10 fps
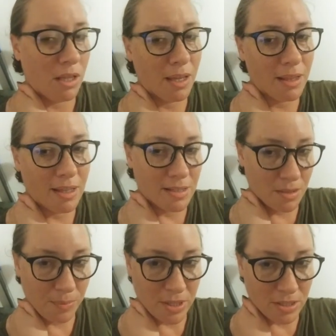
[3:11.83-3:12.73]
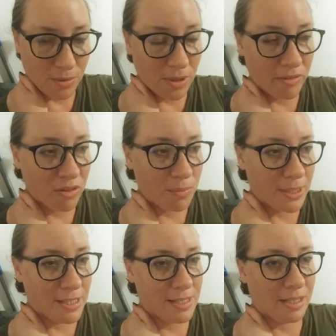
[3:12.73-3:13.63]
like less depressed or whatever,
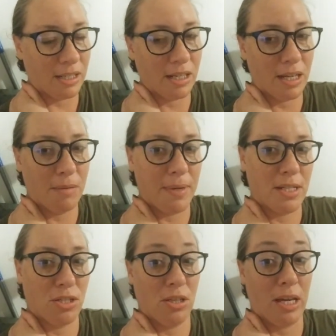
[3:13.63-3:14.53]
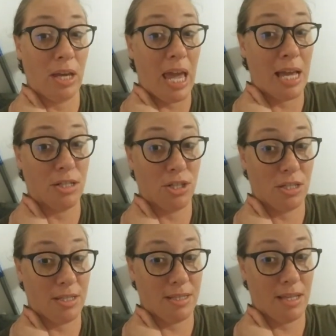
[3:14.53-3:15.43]
but instead it kind of makes you like
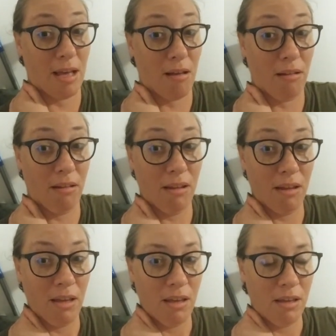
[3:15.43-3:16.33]
anxious as hell.